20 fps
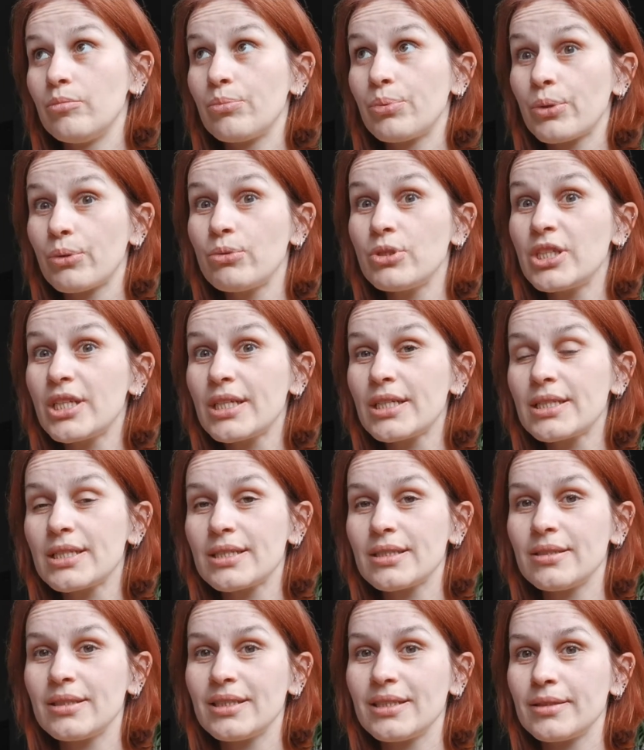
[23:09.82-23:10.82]

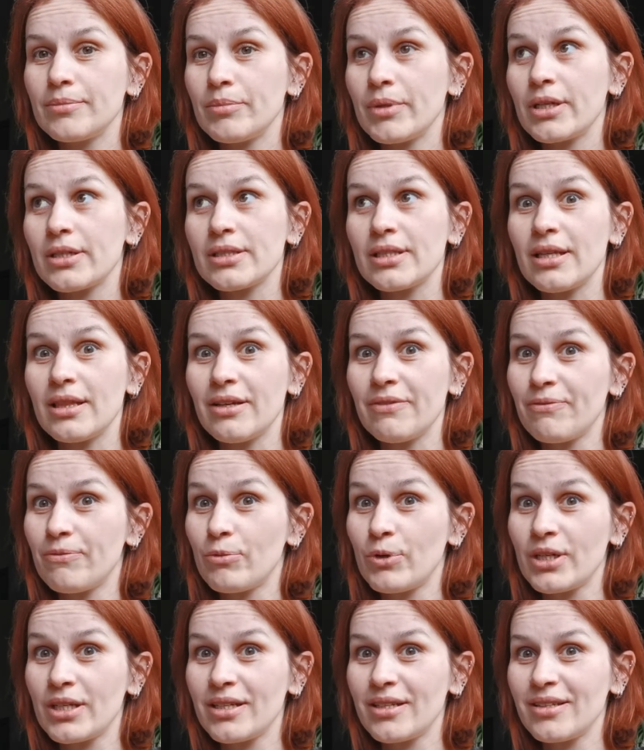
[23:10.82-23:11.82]
projects, because I love
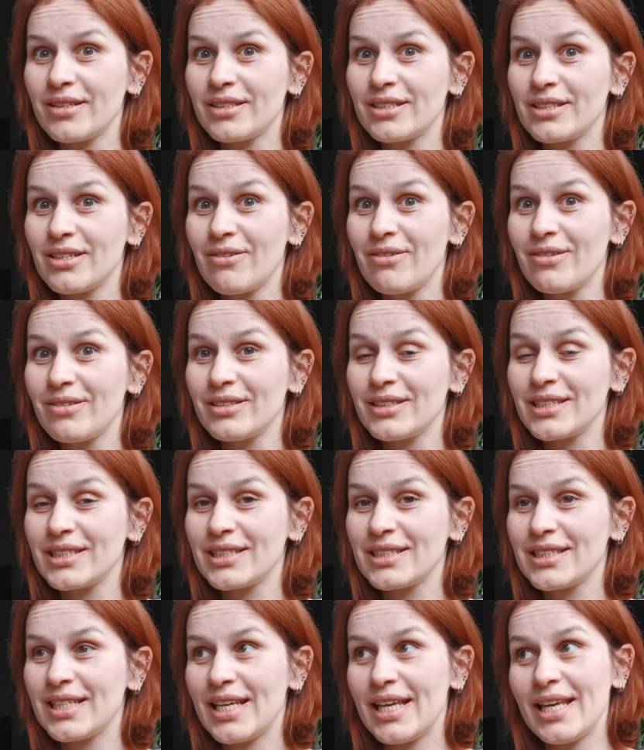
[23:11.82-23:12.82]
working shawls
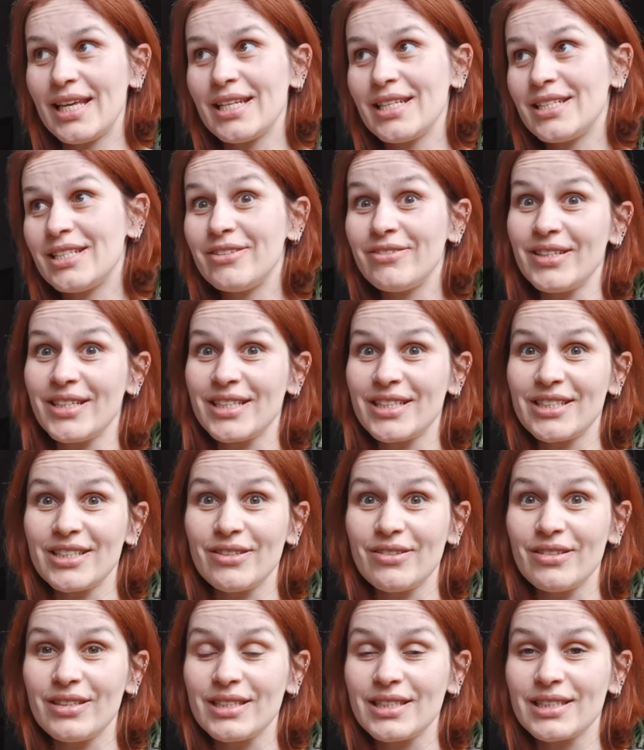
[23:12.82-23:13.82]
and doing
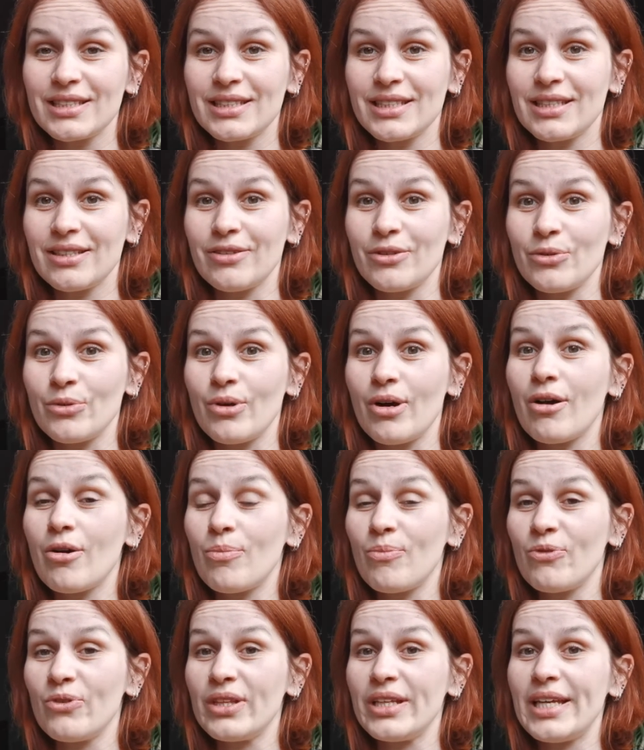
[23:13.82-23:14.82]
shawls. So
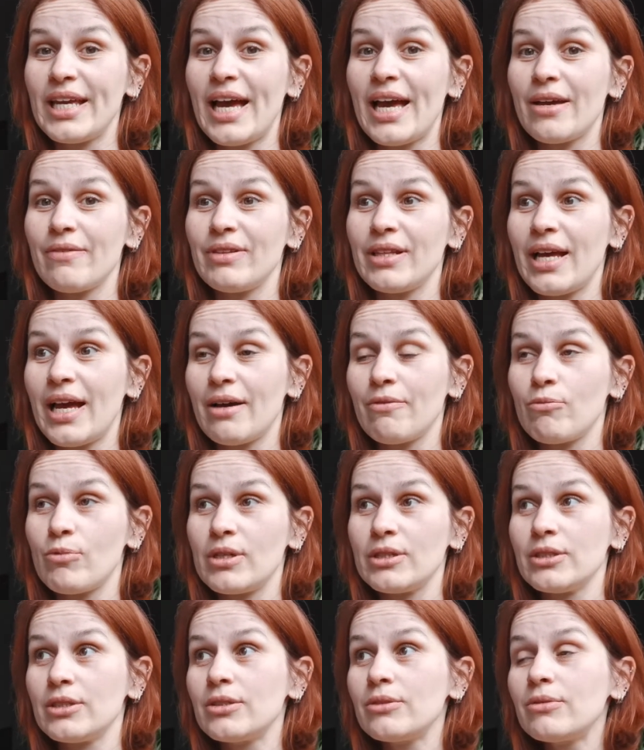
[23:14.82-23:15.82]
hopefully I will have
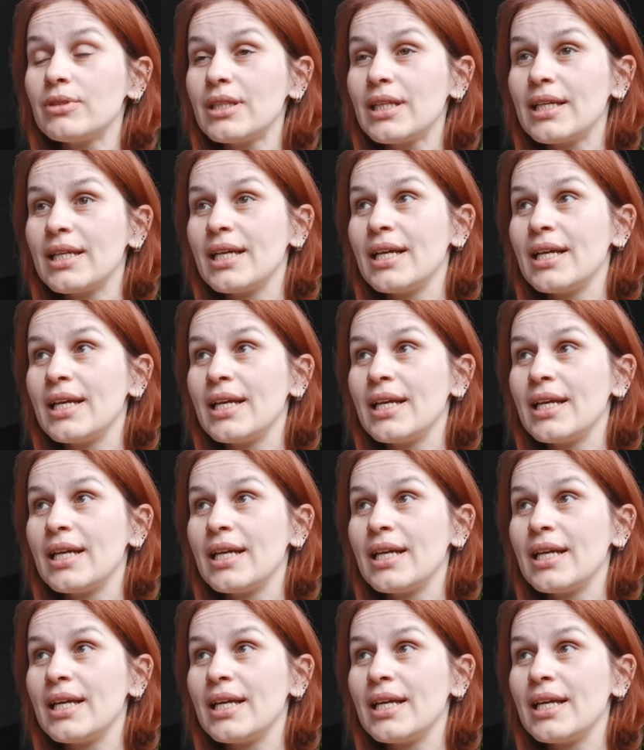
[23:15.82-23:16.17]
one soon.